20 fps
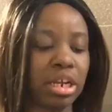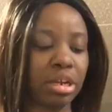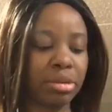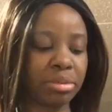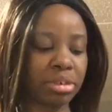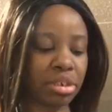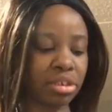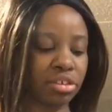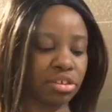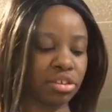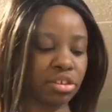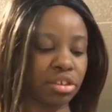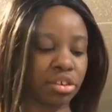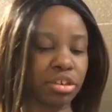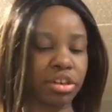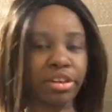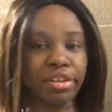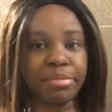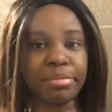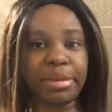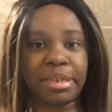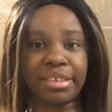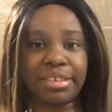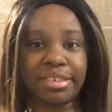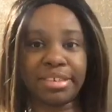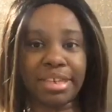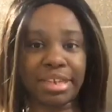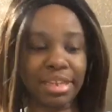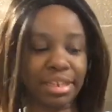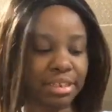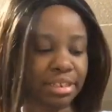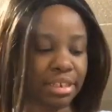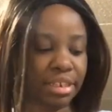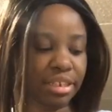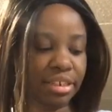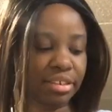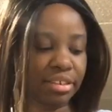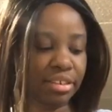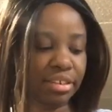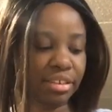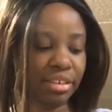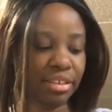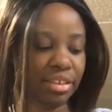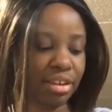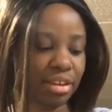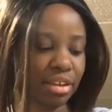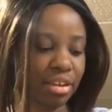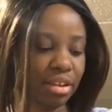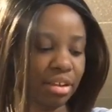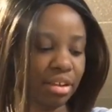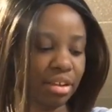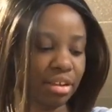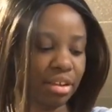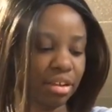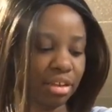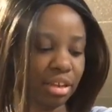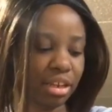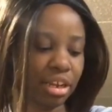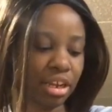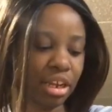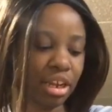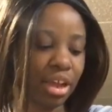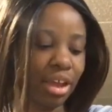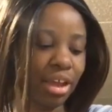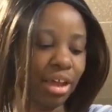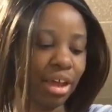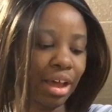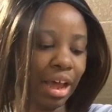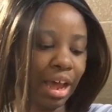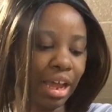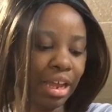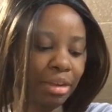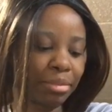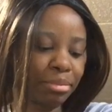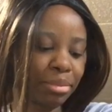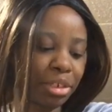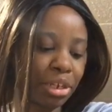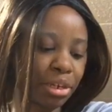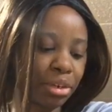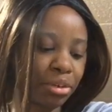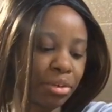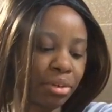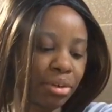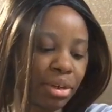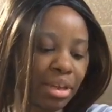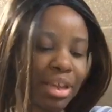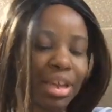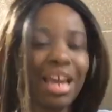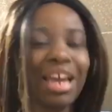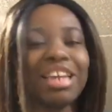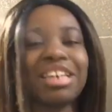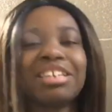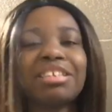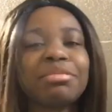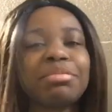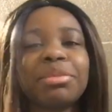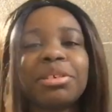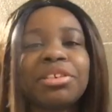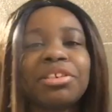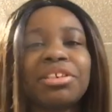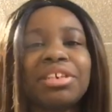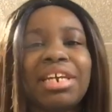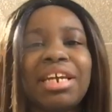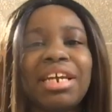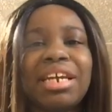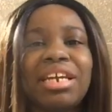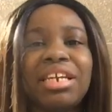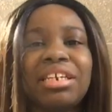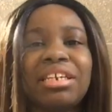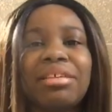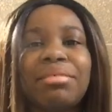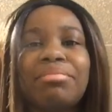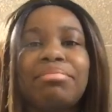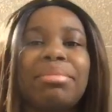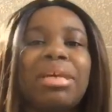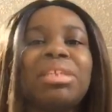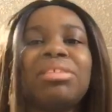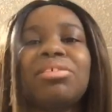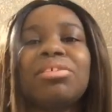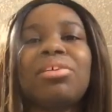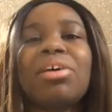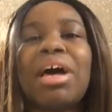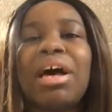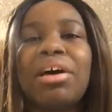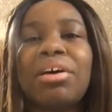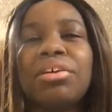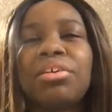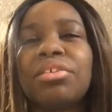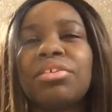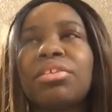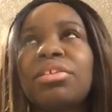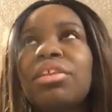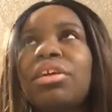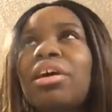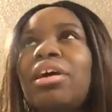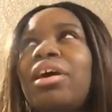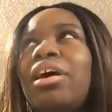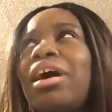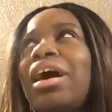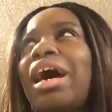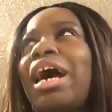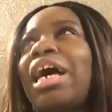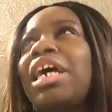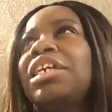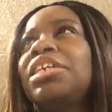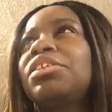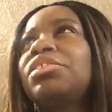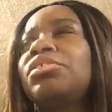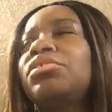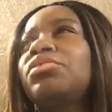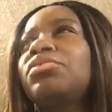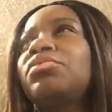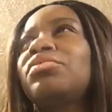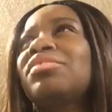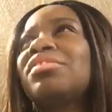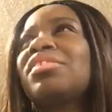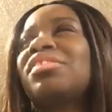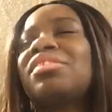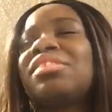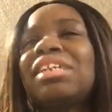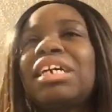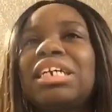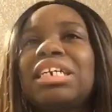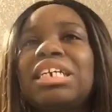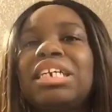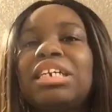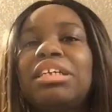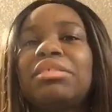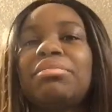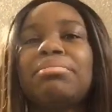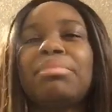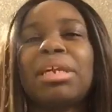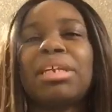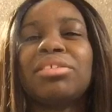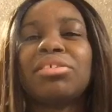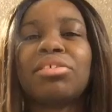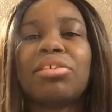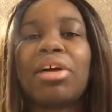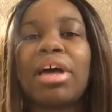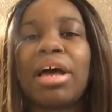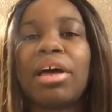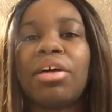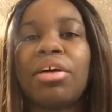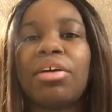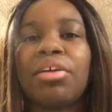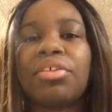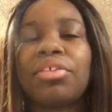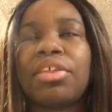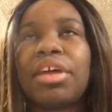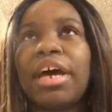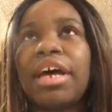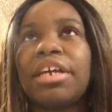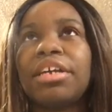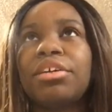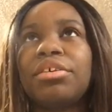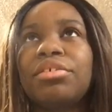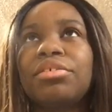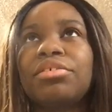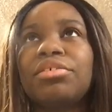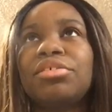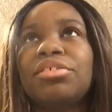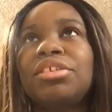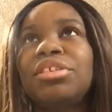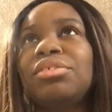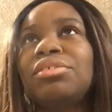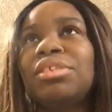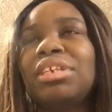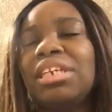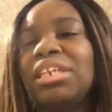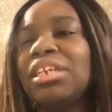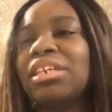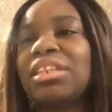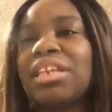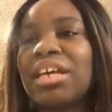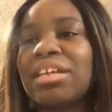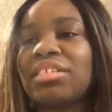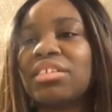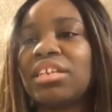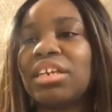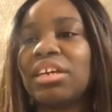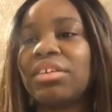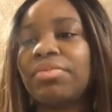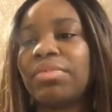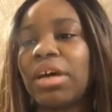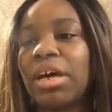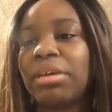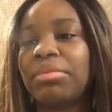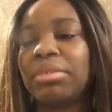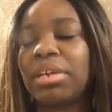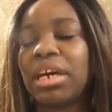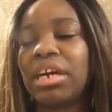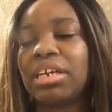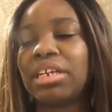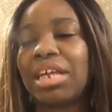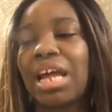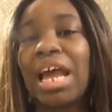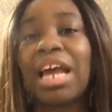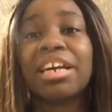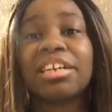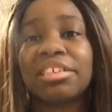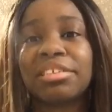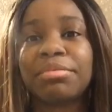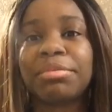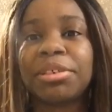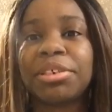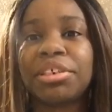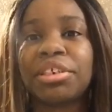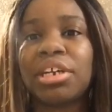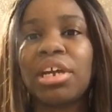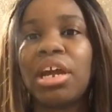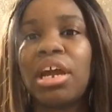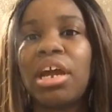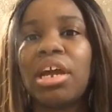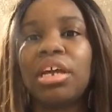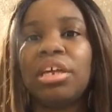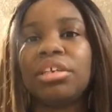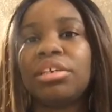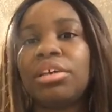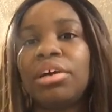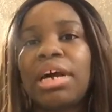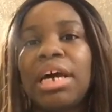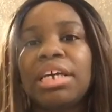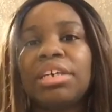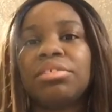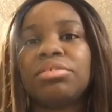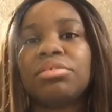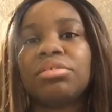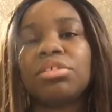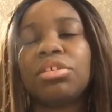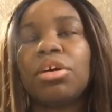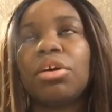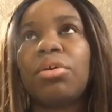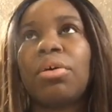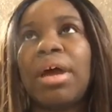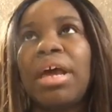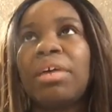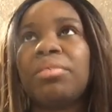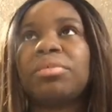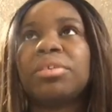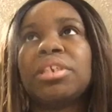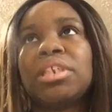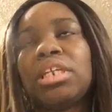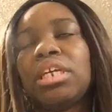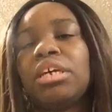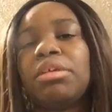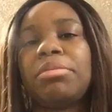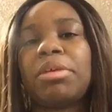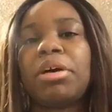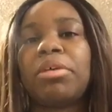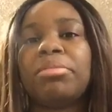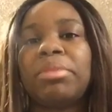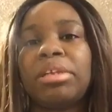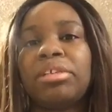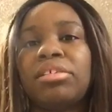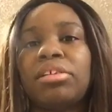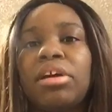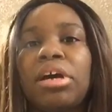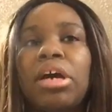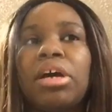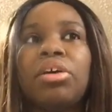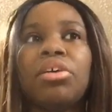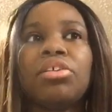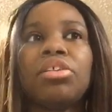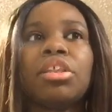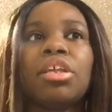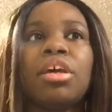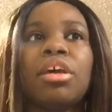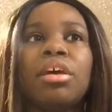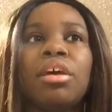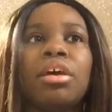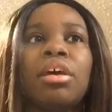I'm going to start off by saying this, like, I am no expert in mental health. I don't study mental health. I don't do any of that stuff. I'm not an expert. You know, I don't know everything about mental health,